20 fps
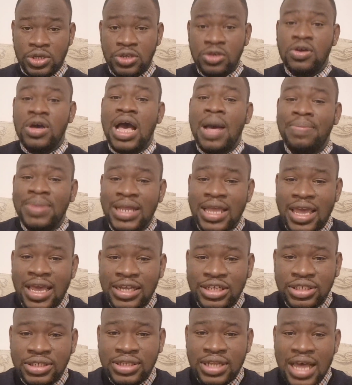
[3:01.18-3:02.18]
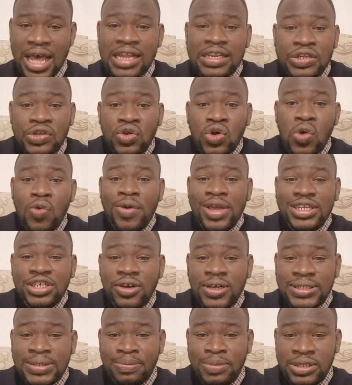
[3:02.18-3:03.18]
your application and know which
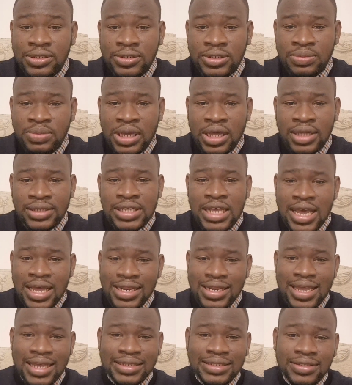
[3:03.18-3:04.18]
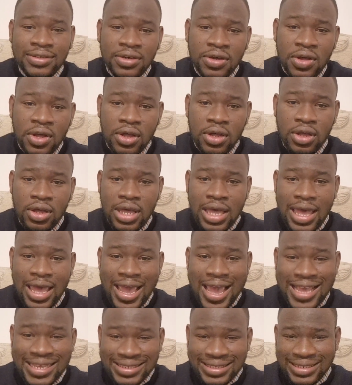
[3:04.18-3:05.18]
hospitals, because there's no
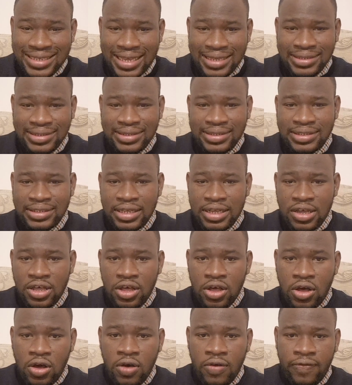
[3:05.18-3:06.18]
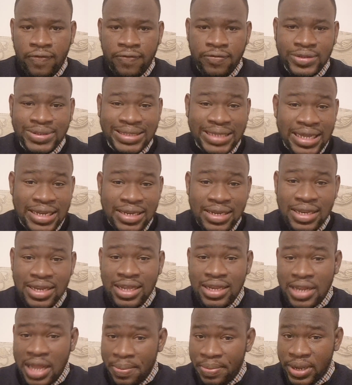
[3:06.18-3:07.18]
essence of
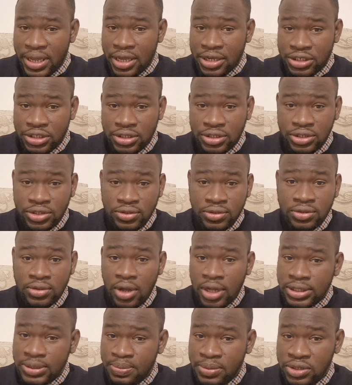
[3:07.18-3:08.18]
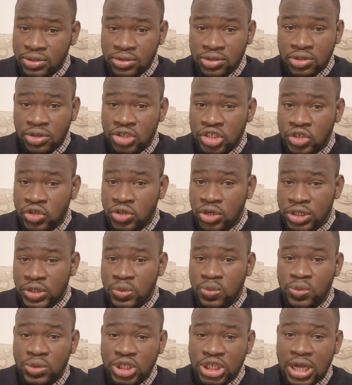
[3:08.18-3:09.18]
sending applications to hospitals or trusts
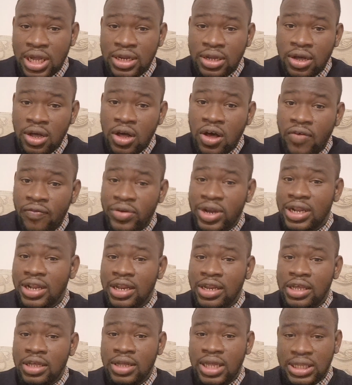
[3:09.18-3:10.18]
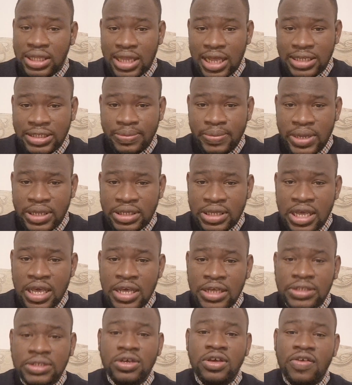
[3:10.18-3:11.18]
which are not offering clinical attachment.
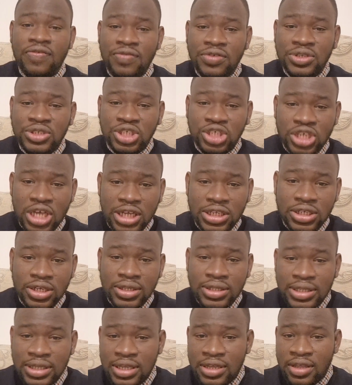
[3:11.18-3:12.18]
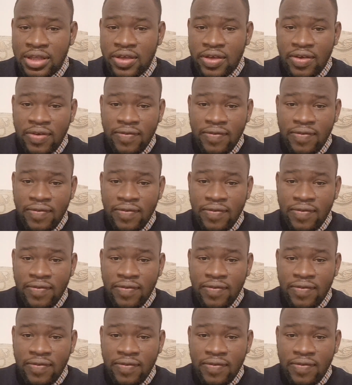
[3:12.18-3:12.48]
So if you search on the